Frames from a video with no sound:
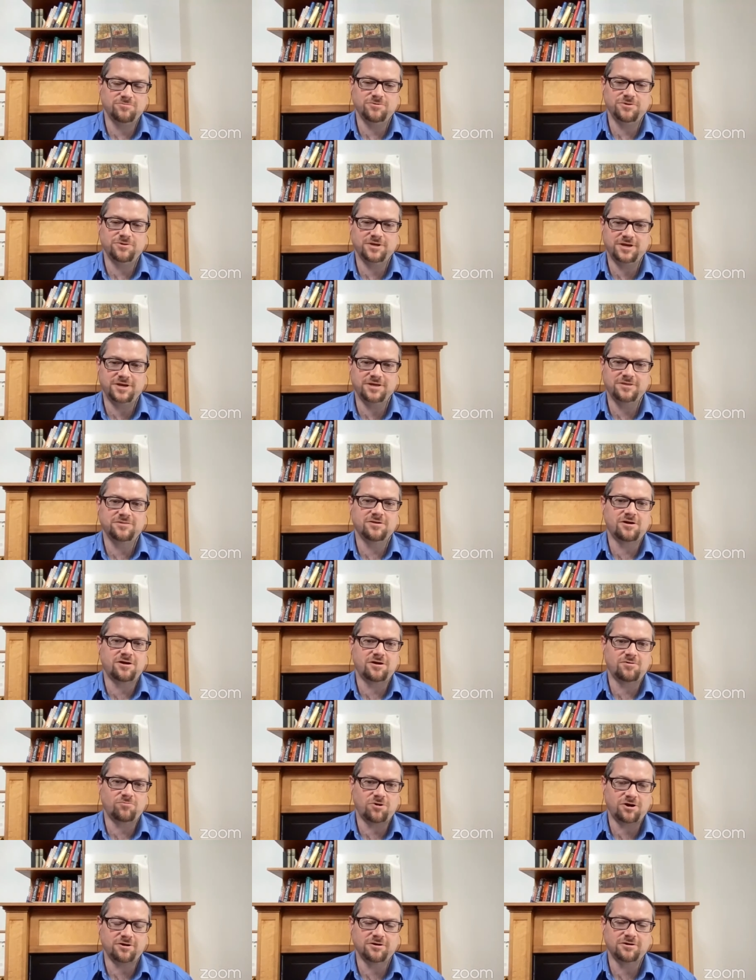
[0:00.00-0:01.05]
when they get in
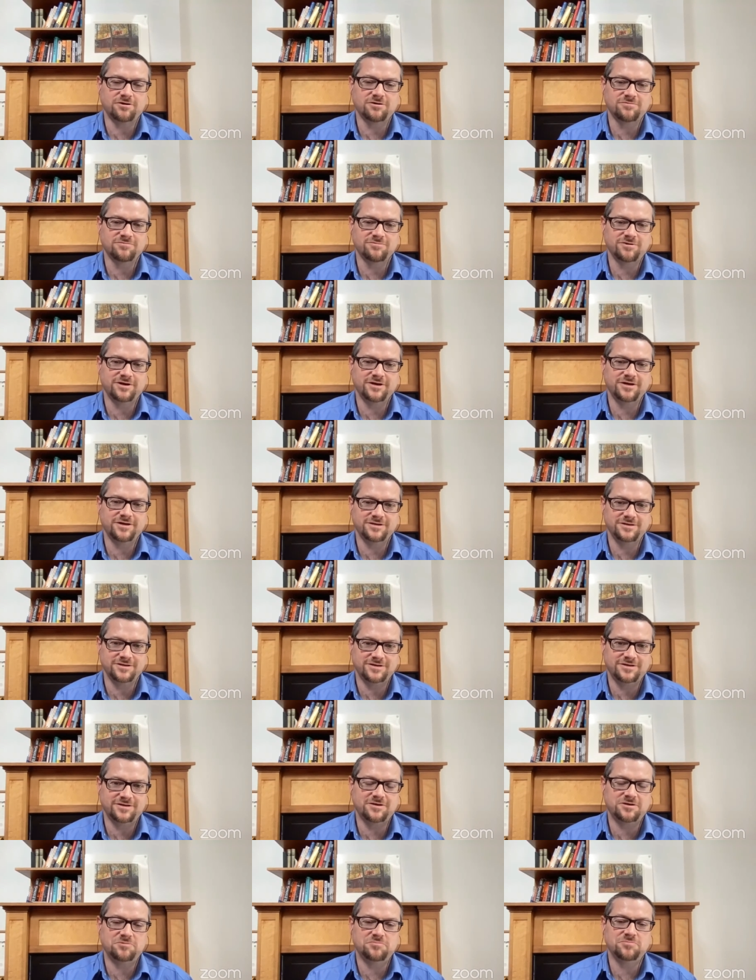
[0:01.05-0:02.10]
hot water, right?
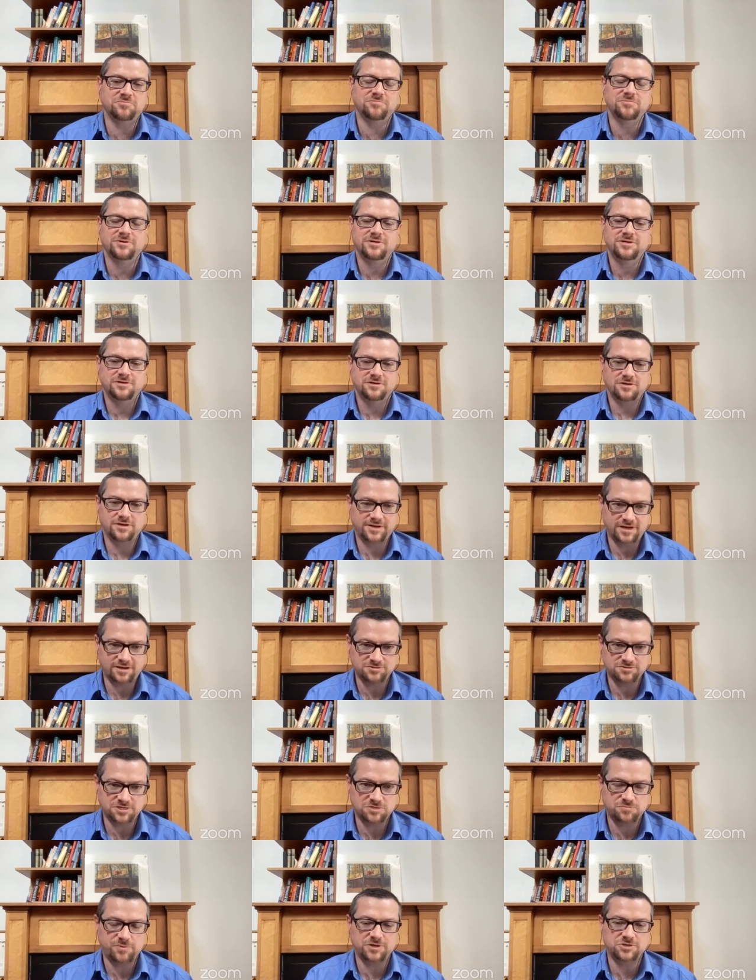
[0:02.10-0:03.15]
Um,
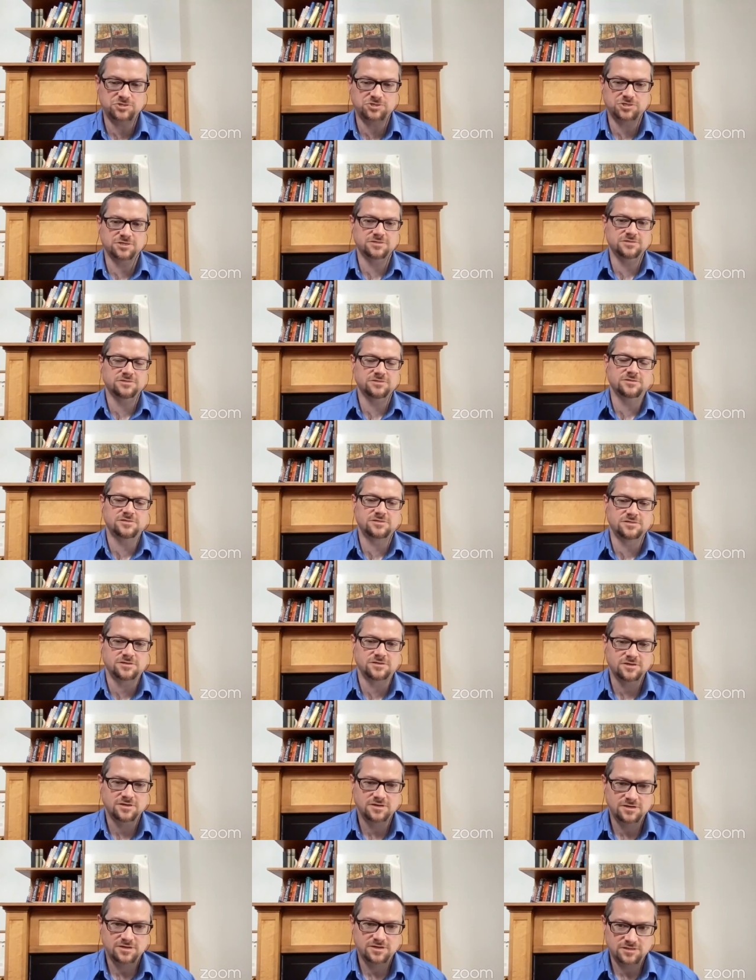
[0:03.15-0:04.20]
account suspensions,
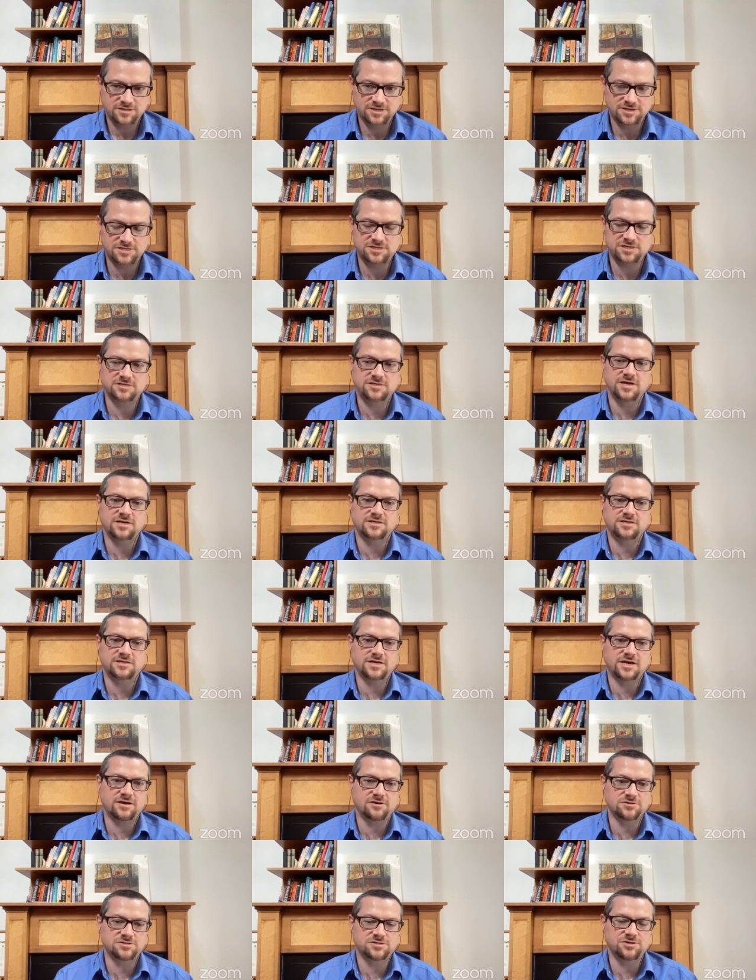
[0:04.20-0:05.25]
listing
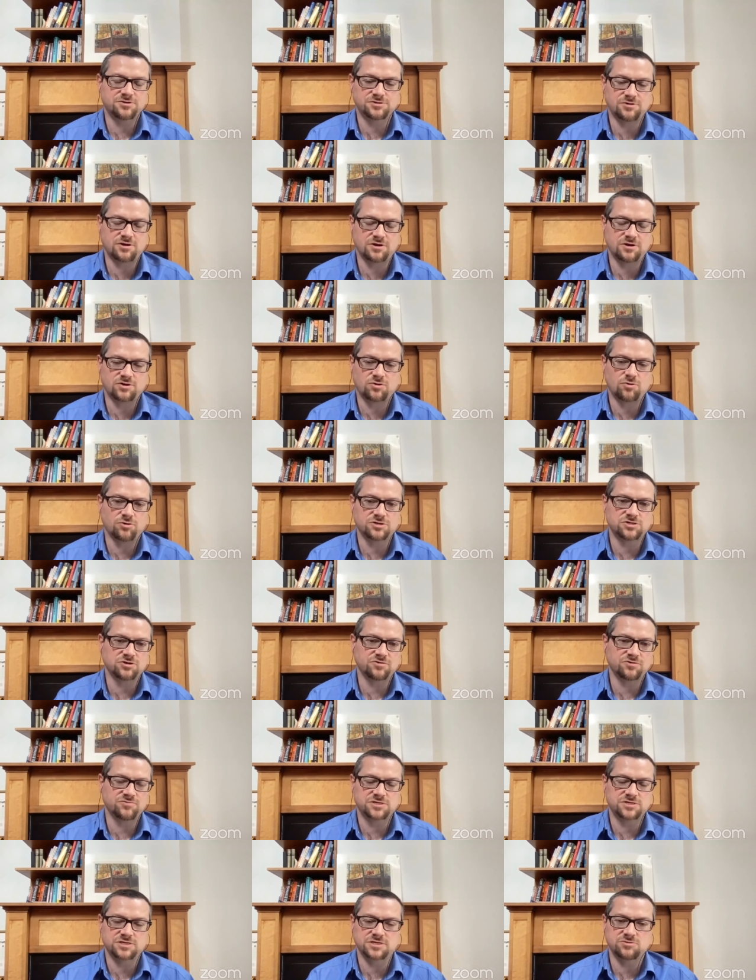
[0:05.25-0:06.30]
takedowns, those are our core
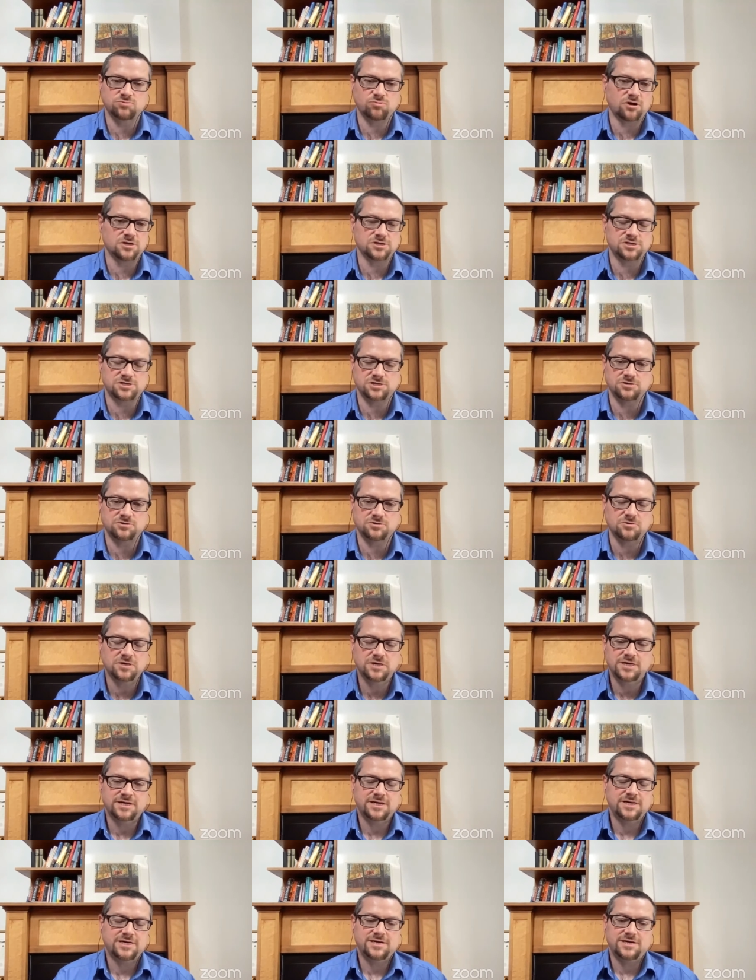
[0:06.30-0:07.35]
services. We're also
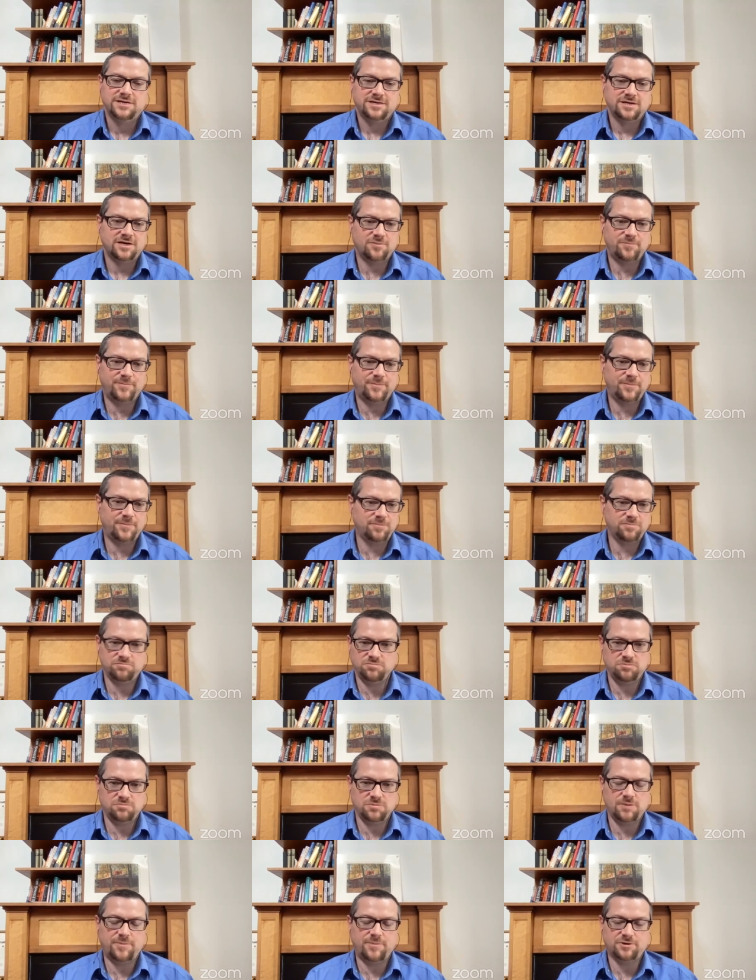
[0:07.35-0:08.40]
uh,
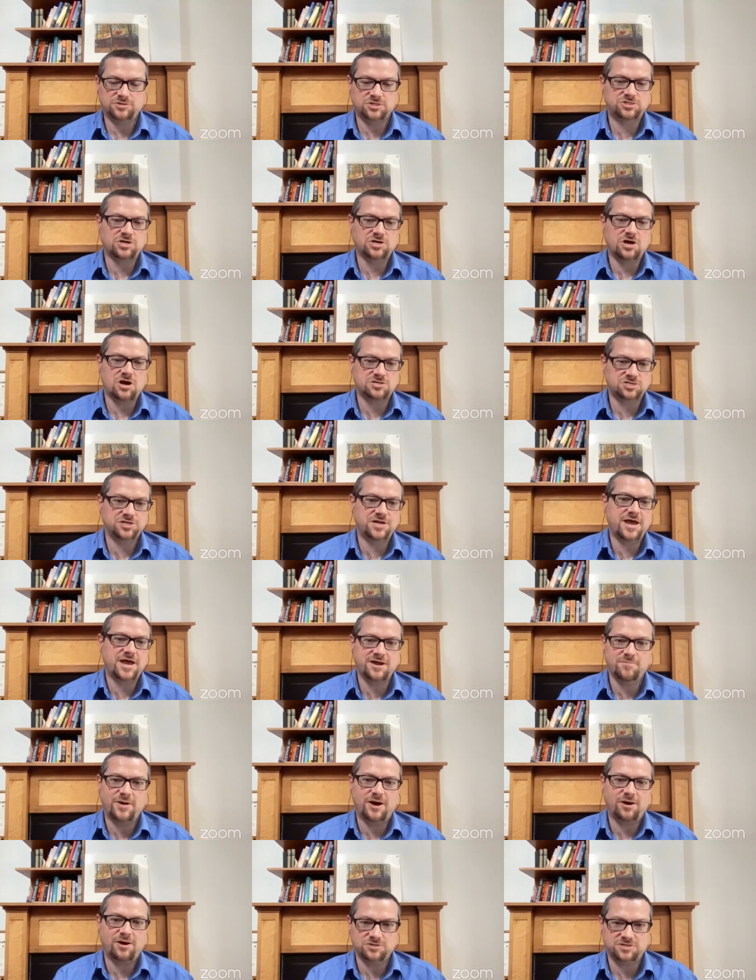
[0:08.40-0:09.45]
about to talk today
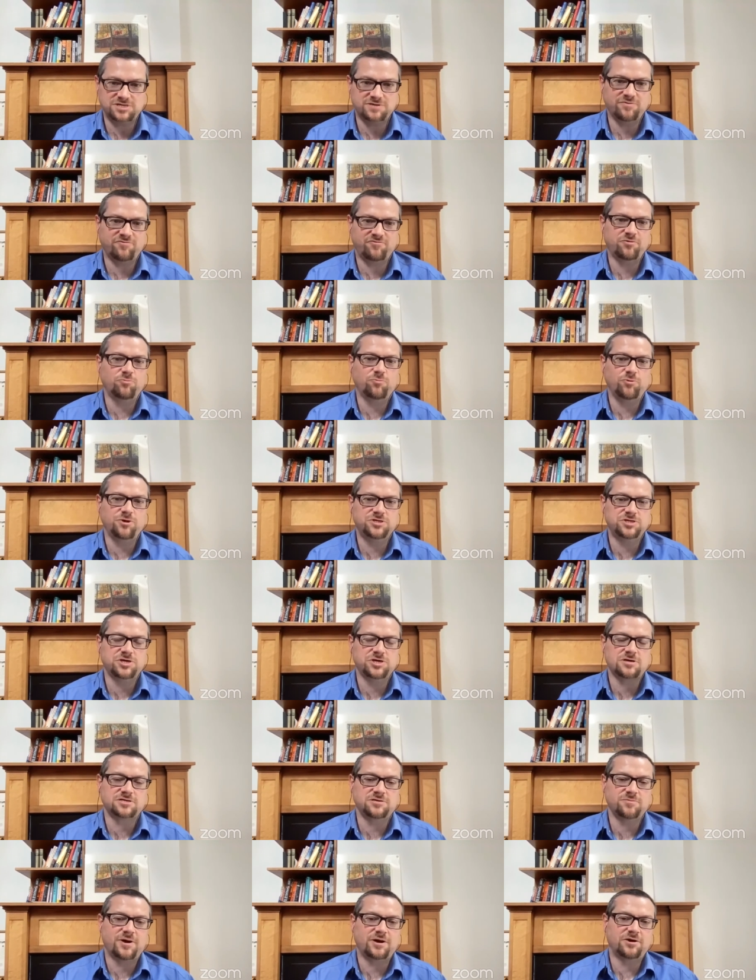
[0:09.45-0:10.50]
about some of what we
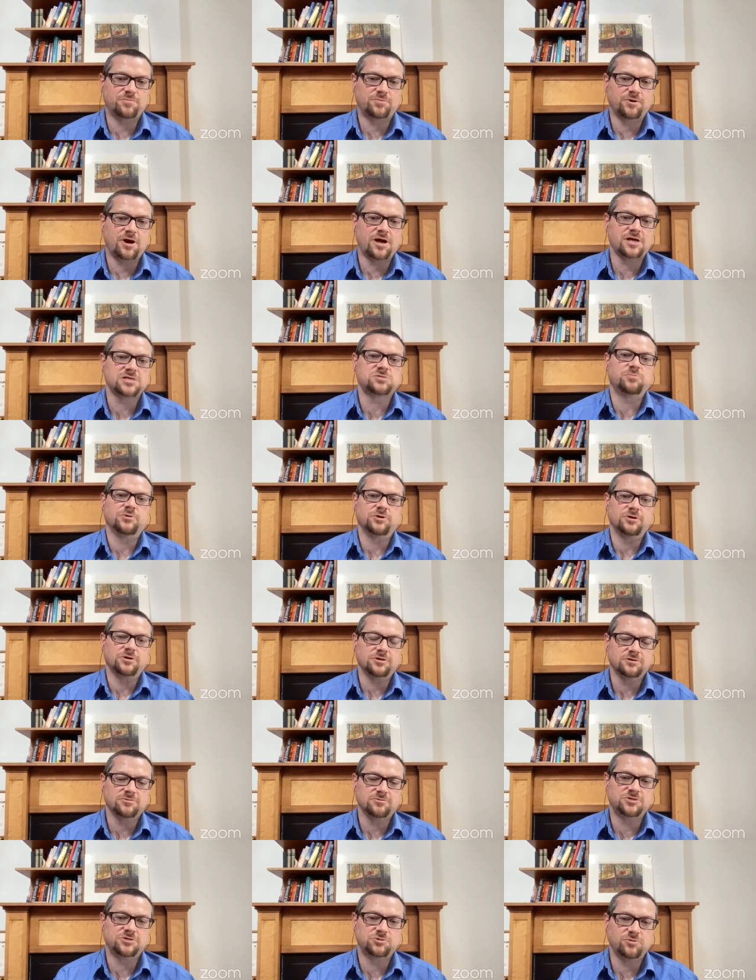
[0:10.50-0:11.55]
talked about at
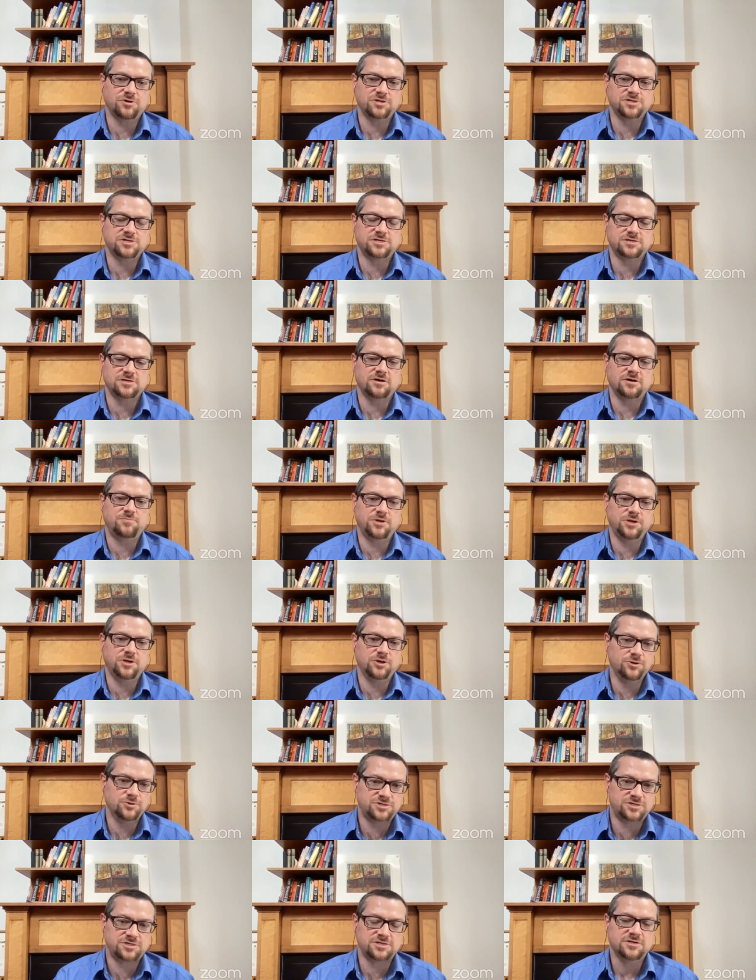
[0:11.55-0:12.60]
Prosper, which was
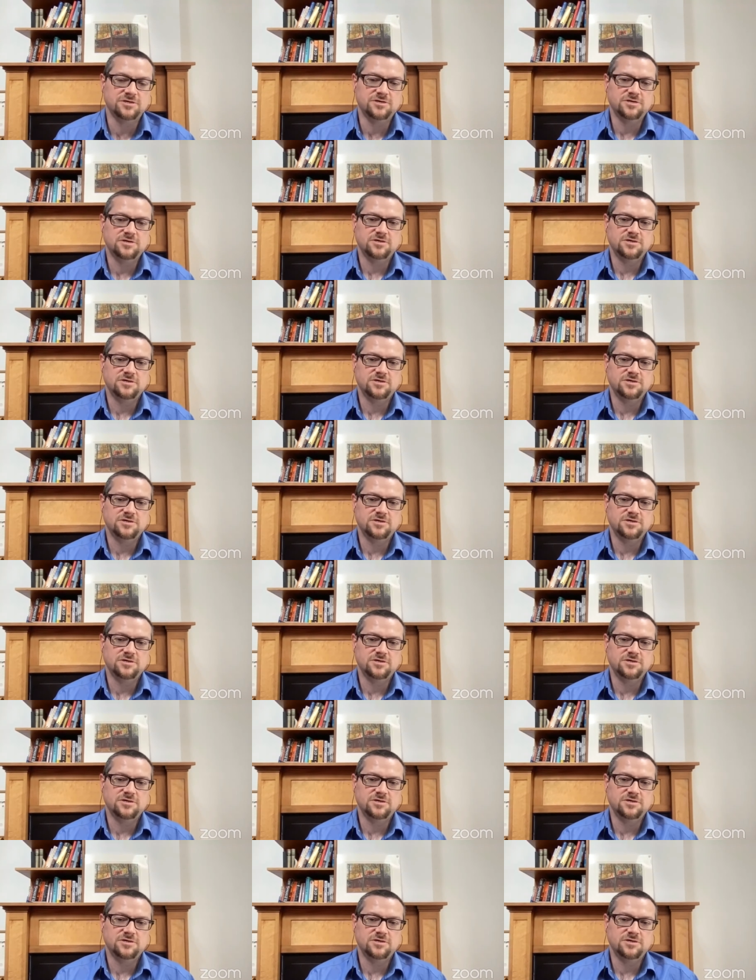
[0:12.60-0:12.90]
abuse,